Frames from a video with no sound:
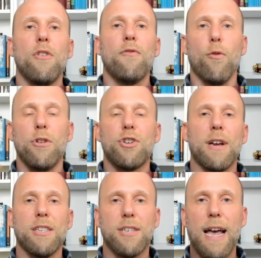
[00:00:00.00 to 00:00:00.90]
for
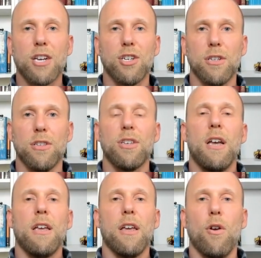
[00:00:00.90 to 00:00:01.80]
transactions
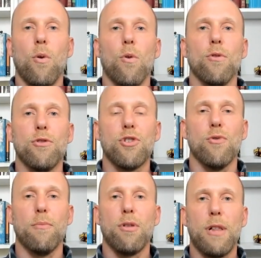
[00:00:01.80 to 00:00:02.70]
in order to
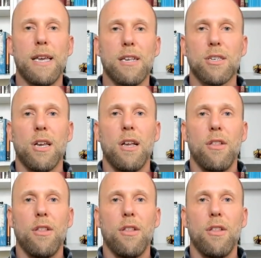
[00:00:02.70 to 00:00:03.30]
replace